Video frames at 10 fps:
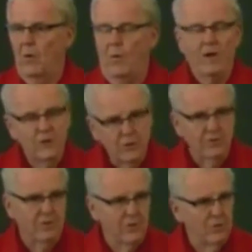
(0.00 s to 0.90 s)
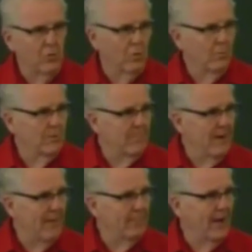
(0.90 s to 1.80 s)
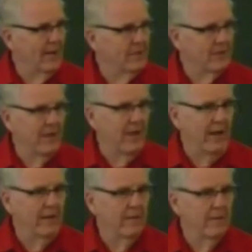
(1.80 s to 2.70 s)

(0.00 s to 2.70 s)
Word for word: Why shouldn't you be baptized today?